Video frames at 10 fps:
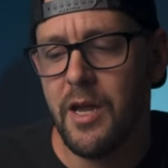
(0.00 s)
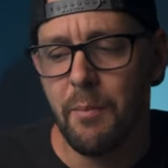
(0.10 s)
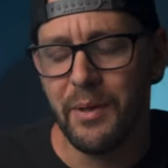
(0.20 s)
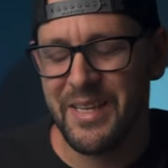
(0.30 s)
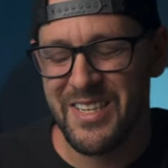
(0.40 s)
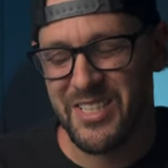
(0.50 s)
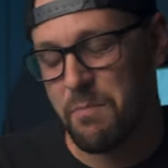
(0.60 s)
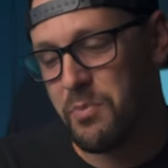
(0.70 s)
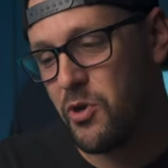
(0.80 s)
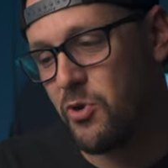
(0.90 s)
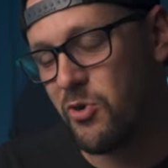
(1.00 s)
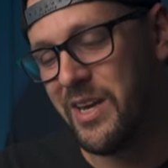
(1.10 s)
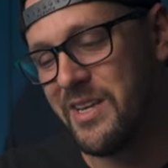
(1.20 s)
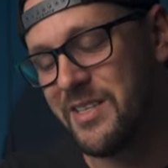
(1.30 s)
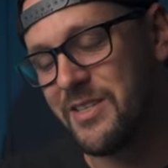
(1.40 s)
but this computer
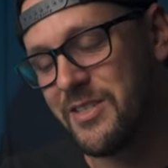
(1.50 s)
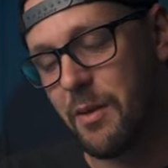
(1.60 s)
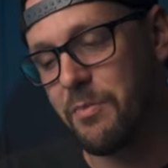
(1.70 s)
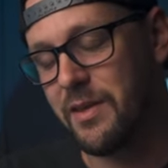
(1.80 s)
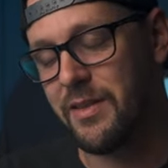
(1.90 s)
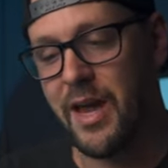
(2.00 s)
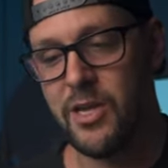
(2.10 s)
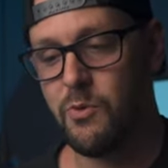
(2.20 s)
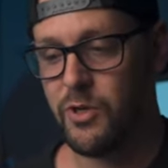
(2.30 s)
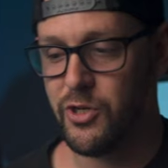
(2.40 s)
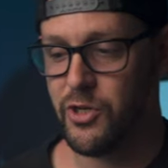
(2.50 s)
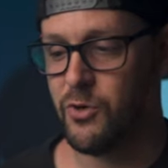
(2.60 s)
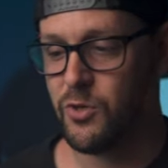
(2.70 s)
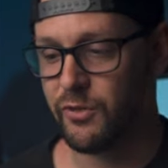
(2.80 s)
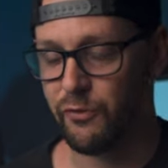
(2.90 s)
isn't something that you would
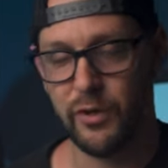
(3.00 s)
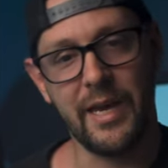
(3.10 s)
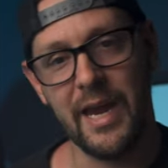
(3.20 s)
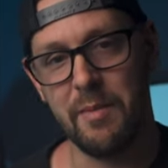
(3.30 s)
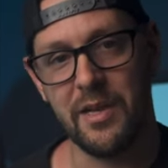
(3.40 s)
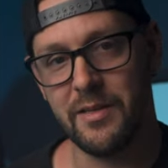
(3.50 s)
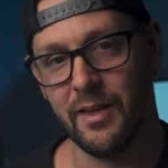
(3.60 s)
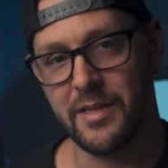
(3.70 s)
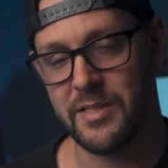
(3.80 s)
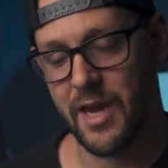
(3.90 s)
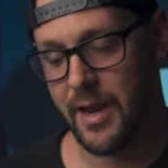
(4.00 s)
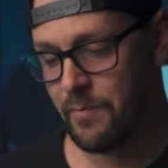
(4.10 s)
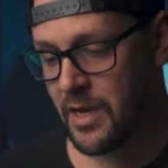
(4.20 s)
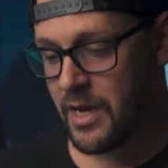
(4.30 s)
use for gaming, let's say.